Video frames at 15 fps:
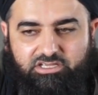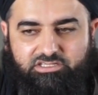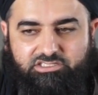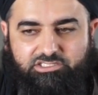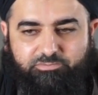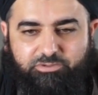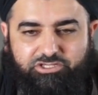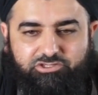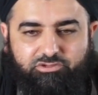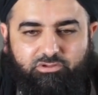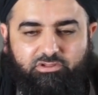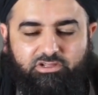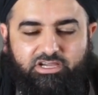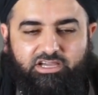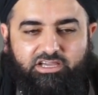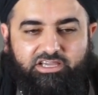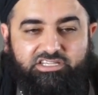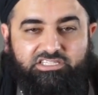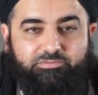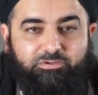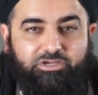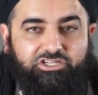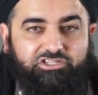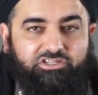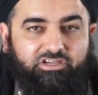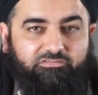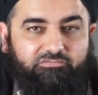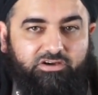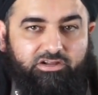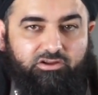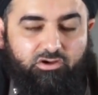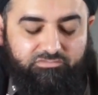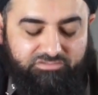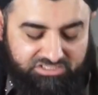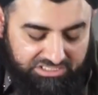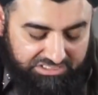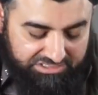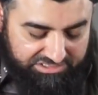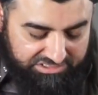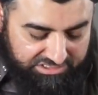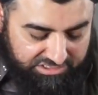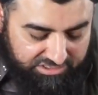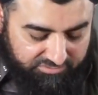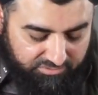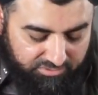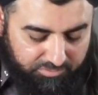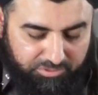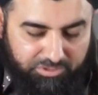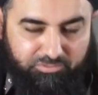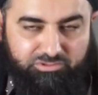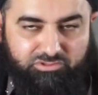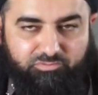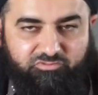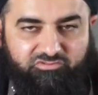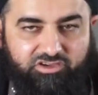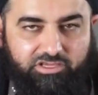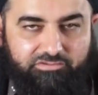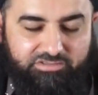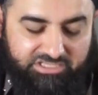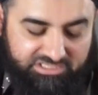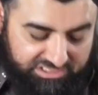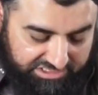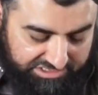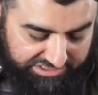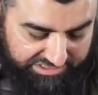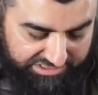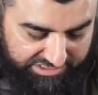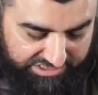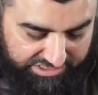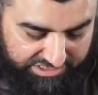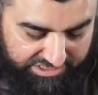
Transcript: special uh, expiation, kafara of sins for the people to forgive their sins.